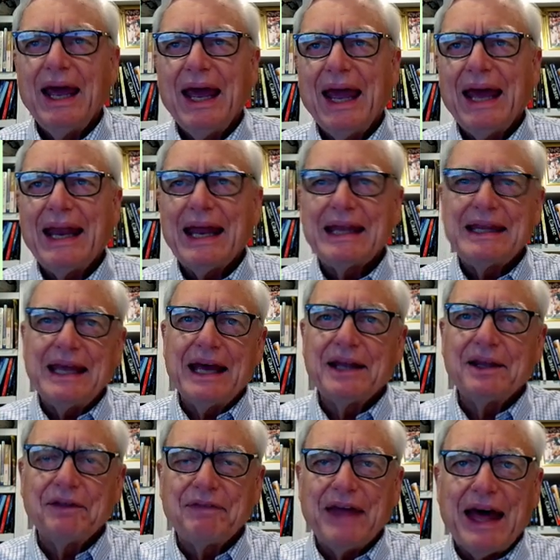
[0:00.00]
And at the end
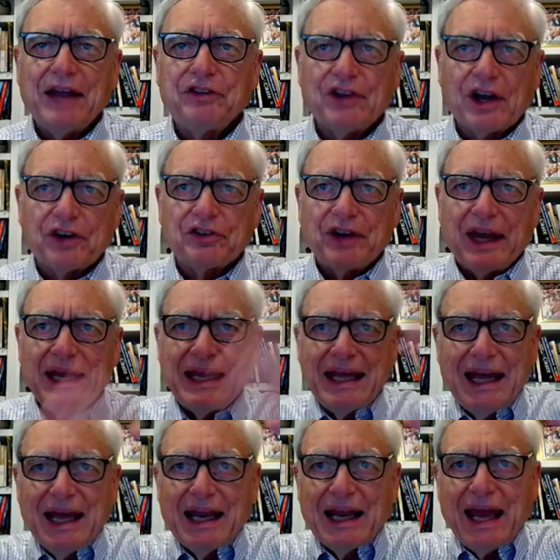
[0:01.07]
of that section,
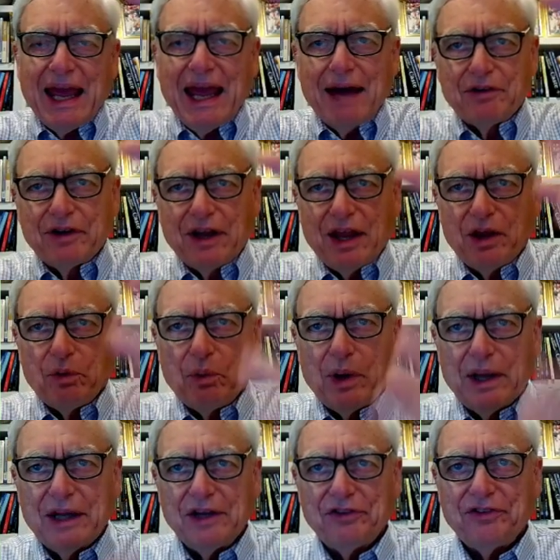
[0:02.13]
again, I have another one
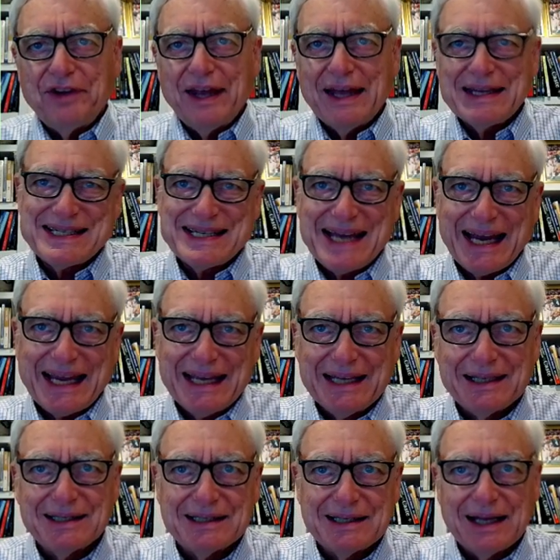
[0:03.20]
of these 10-second